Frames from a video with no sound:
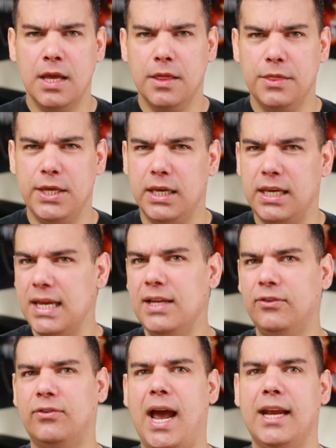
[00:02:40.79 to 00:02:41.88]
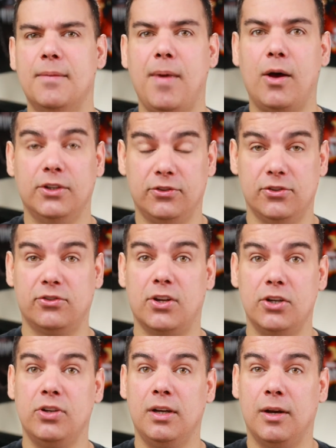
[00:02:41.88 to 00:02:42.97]
The key insight about this
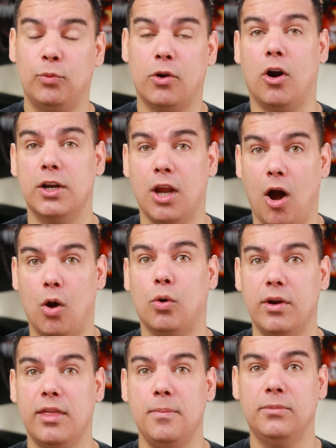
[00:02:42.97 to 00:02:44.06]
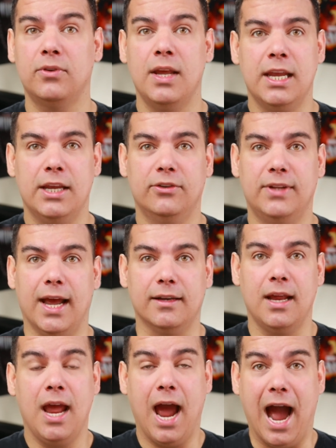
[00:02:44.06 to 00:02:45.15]
discussion regarding algorithms is that
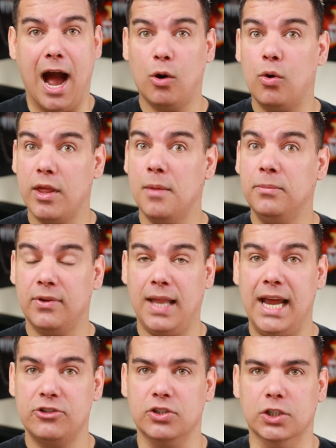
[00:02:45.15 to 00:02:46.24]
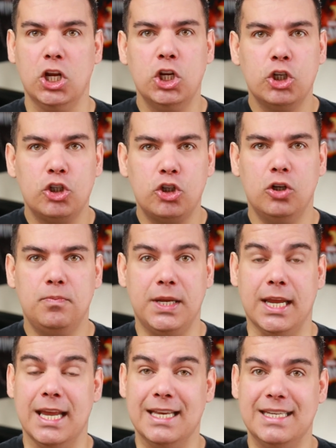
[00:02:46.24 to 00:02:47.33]
algorithm selection should
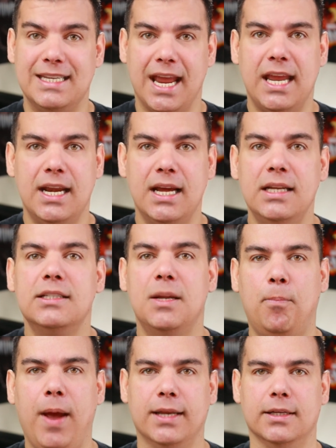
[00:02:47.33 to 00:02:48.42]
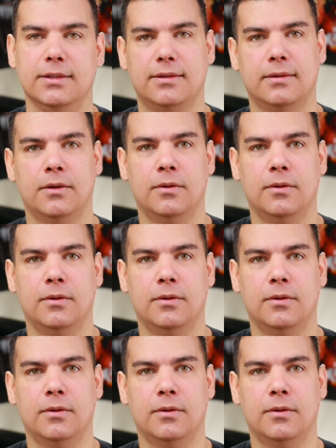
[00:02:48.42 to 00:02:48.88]
be data dependent.